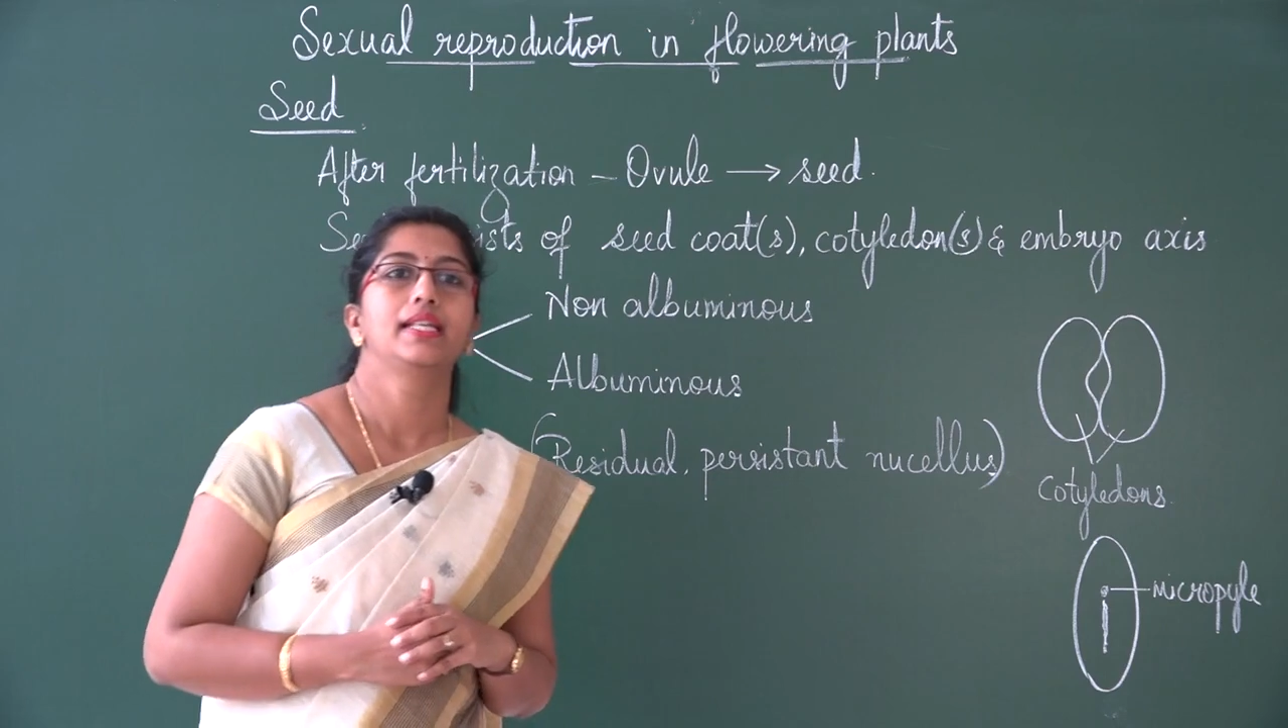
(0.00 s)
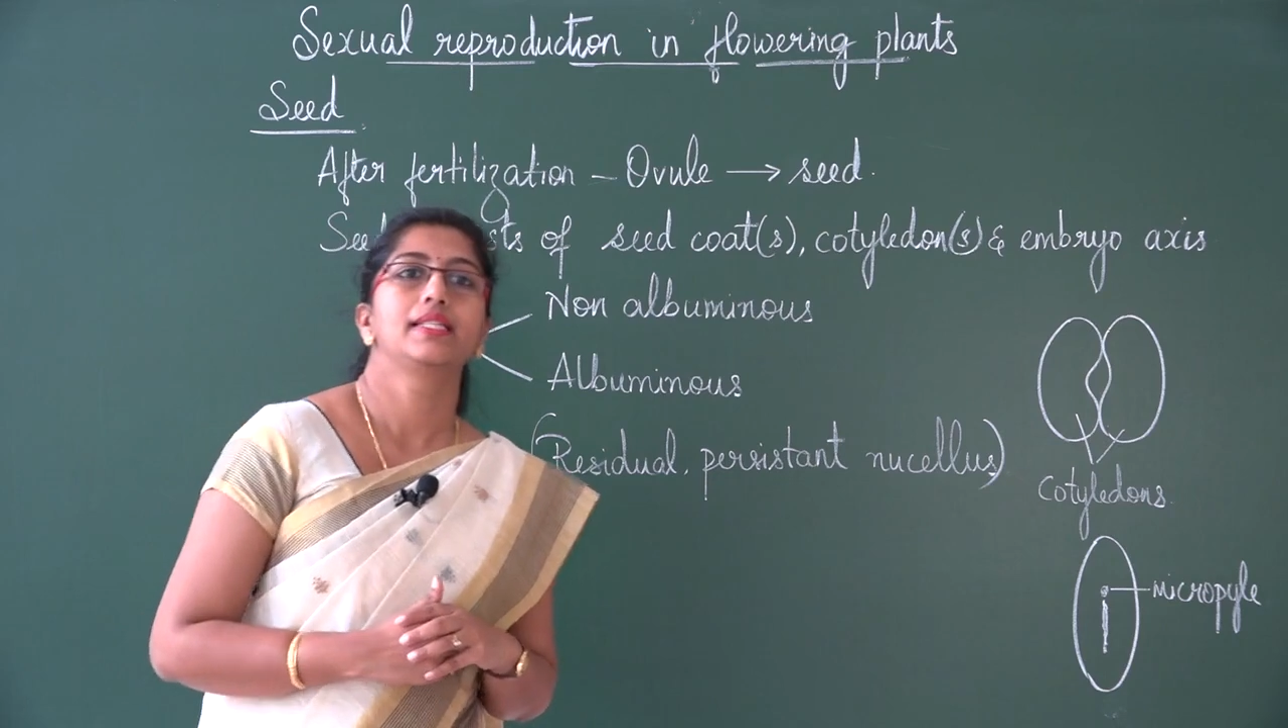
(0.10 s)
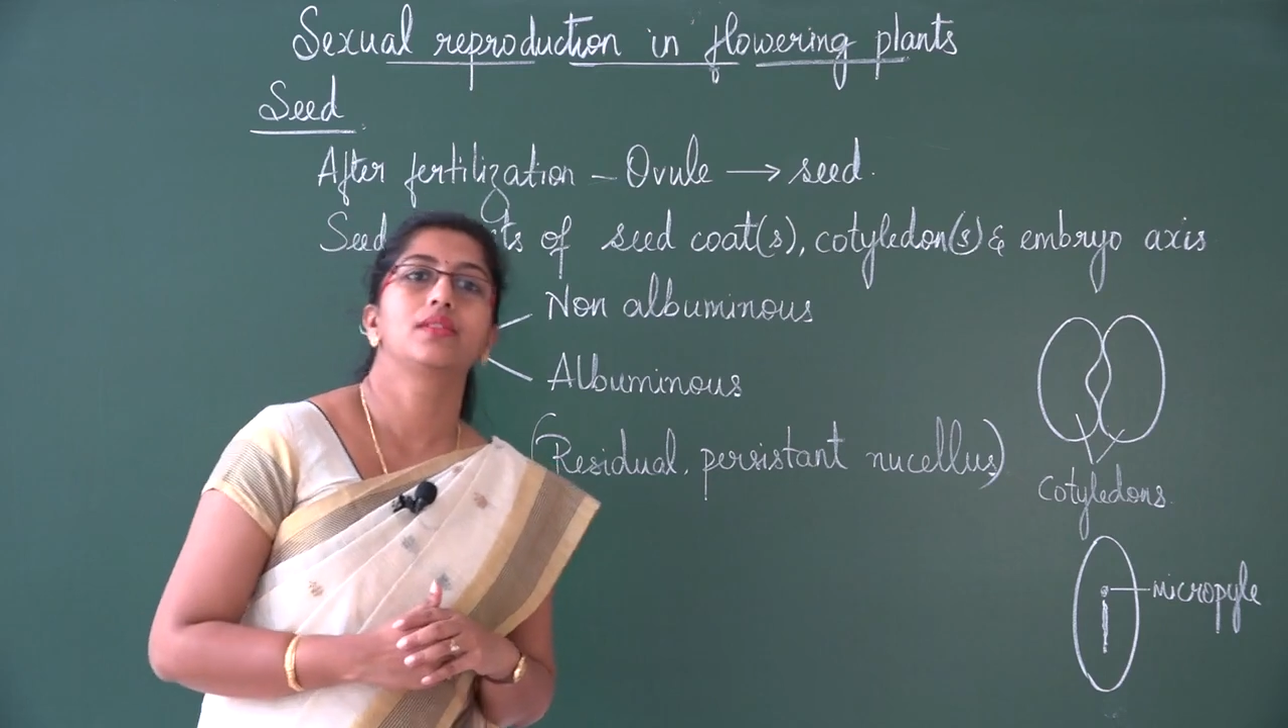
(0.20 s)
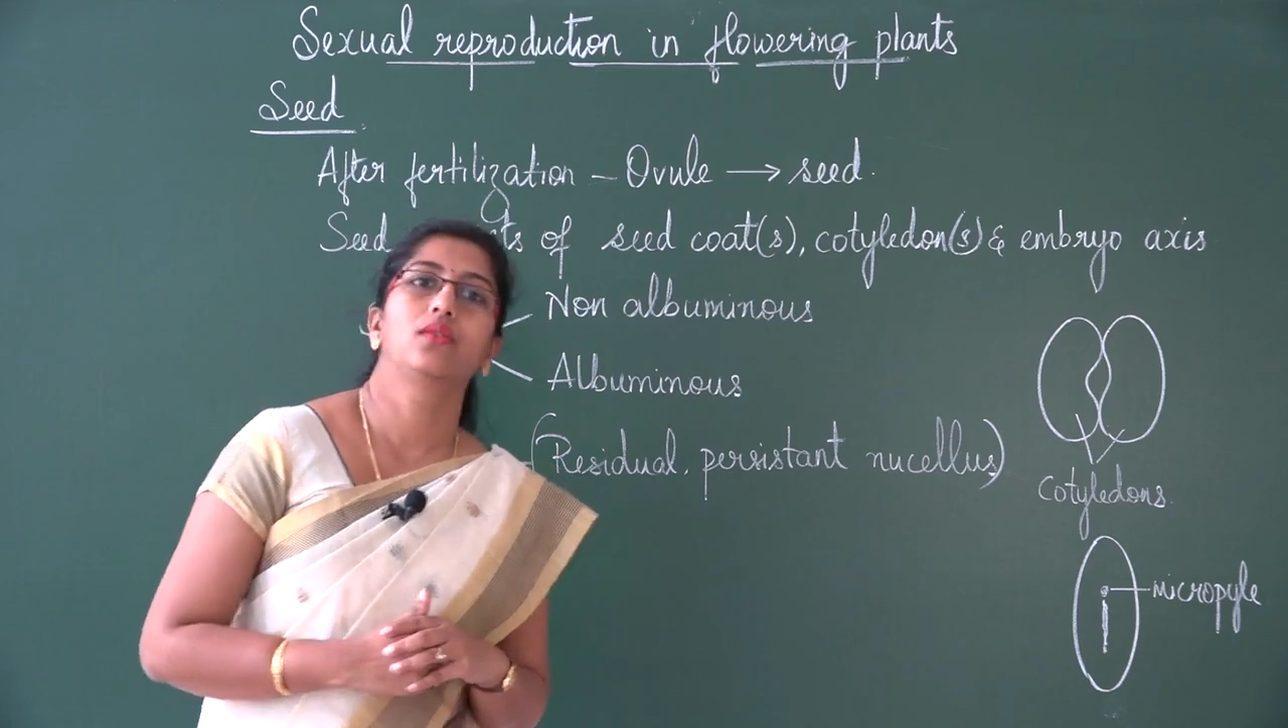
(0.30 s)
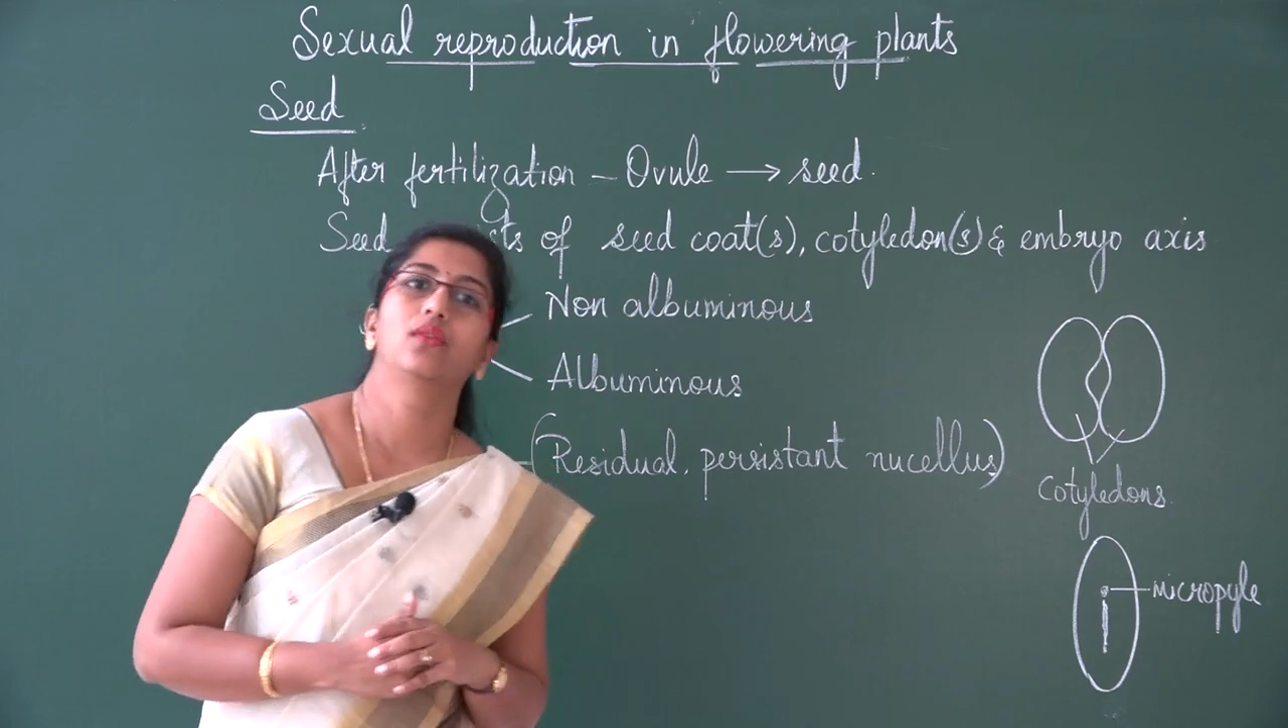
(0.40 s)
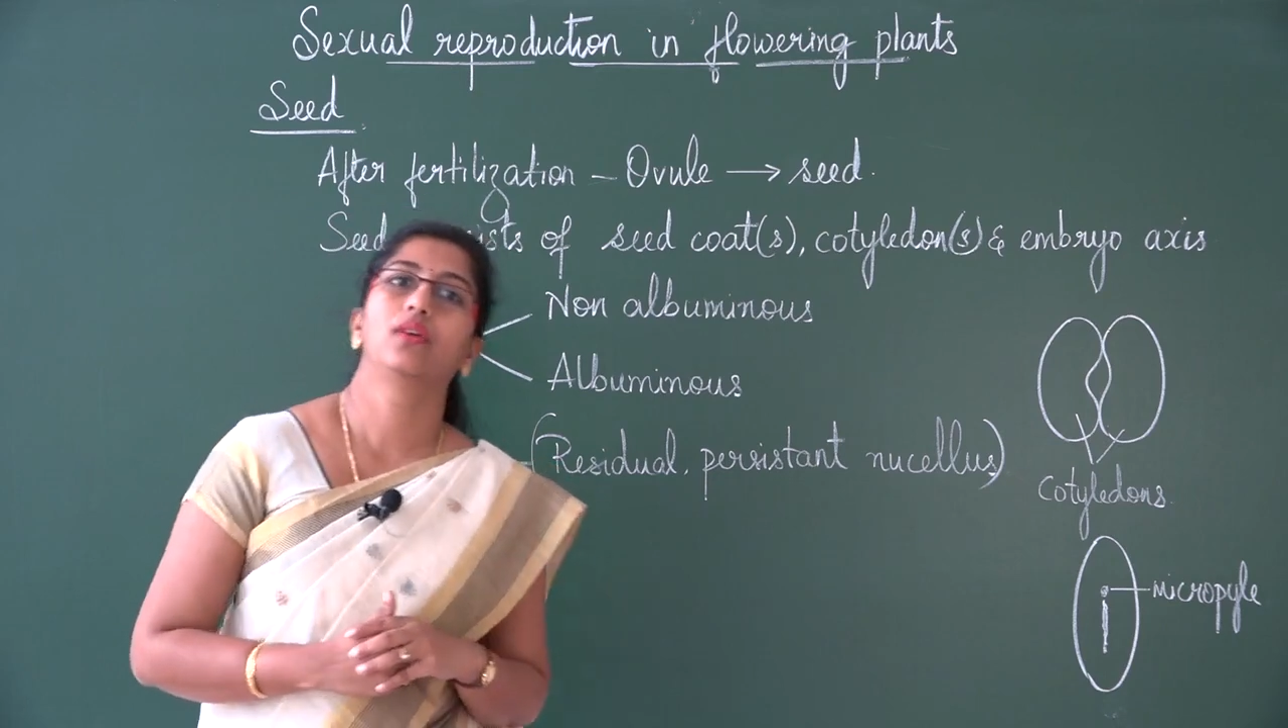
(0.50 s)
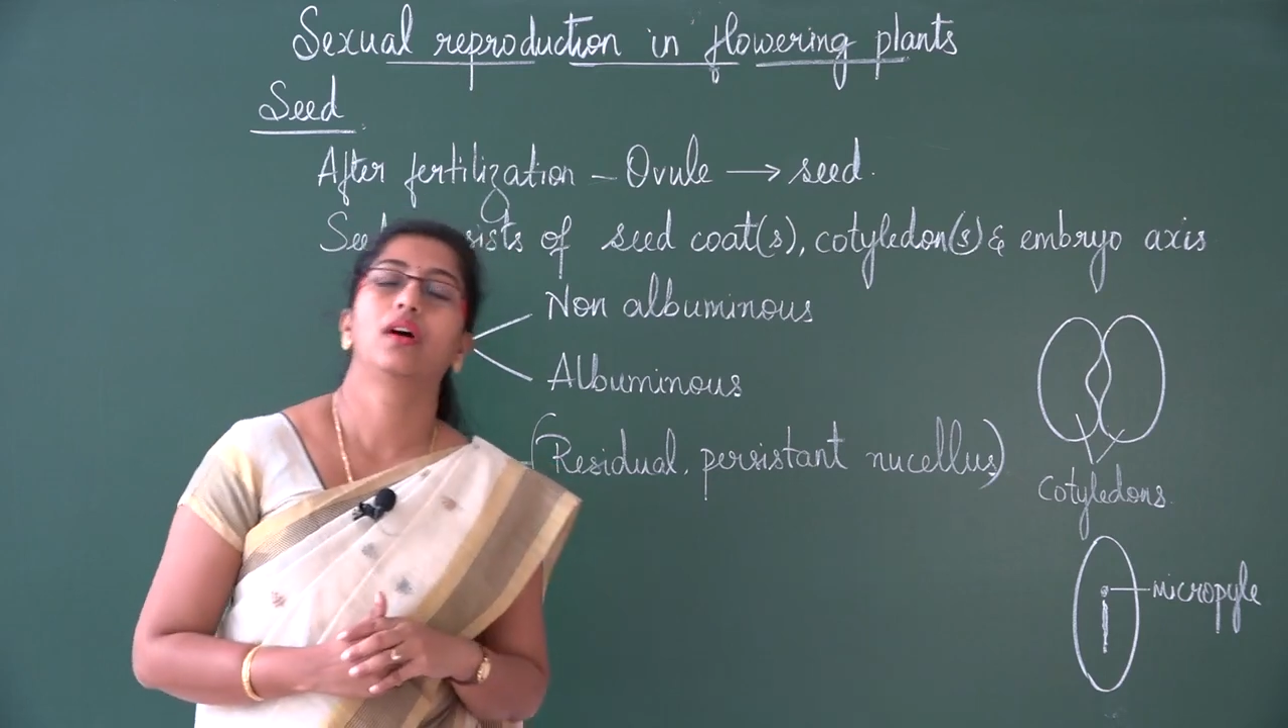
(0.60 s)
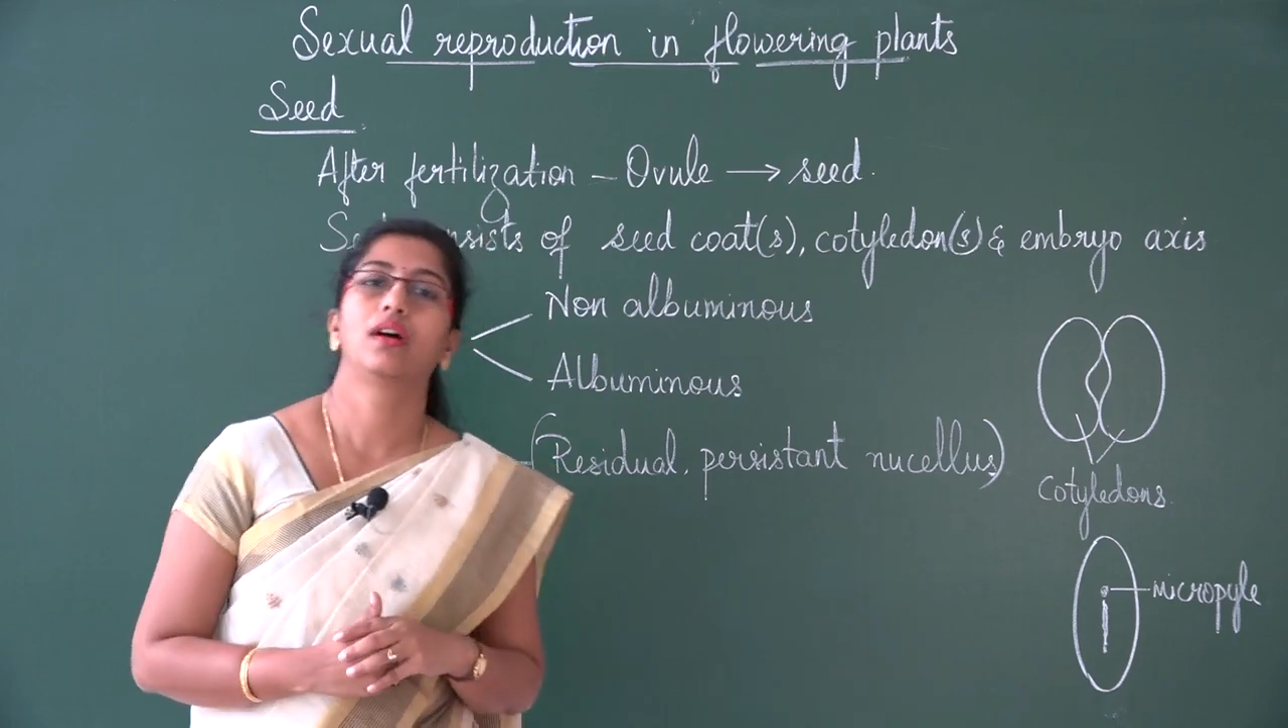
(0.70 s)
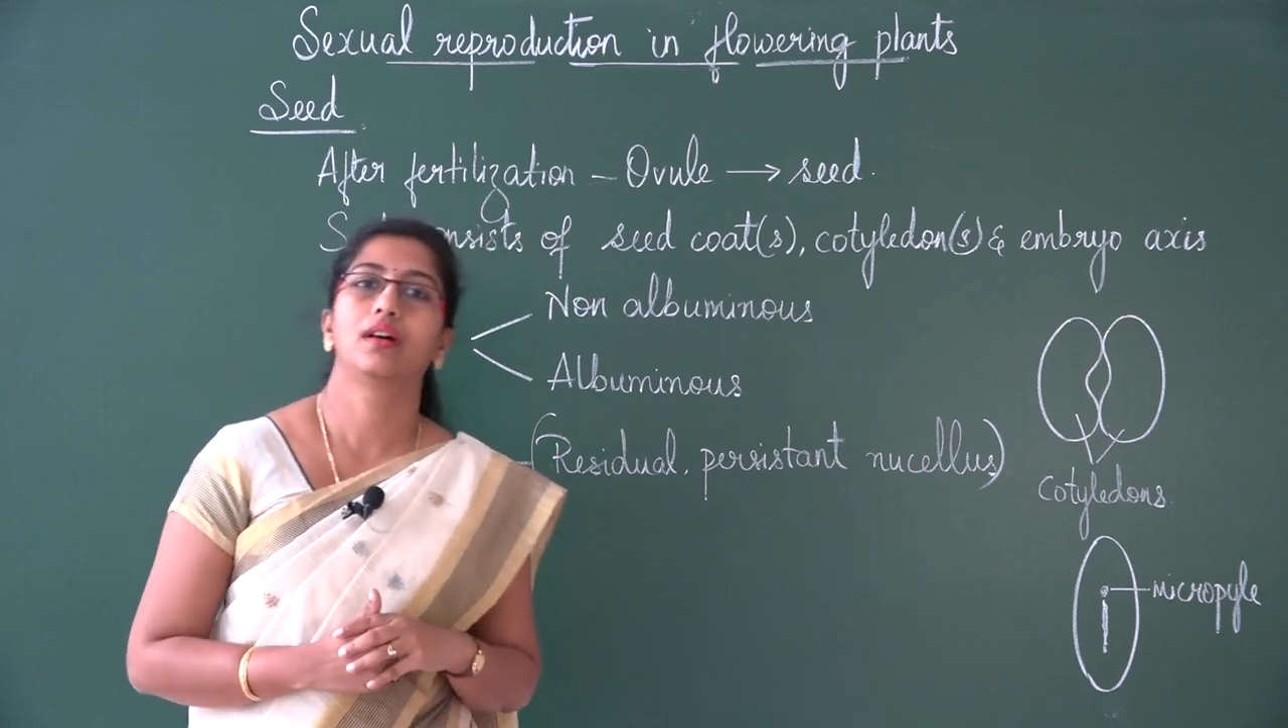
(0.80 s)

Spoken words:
so